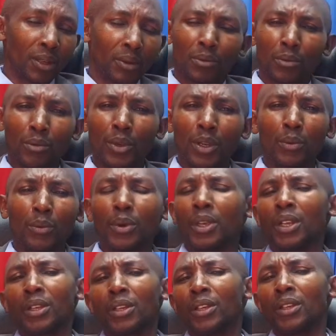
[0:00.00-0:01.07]

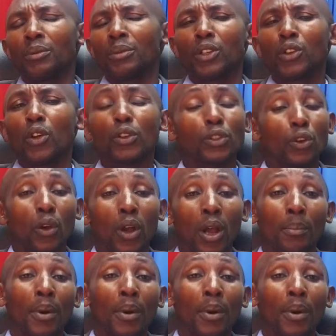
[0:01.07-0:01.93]
We don't talk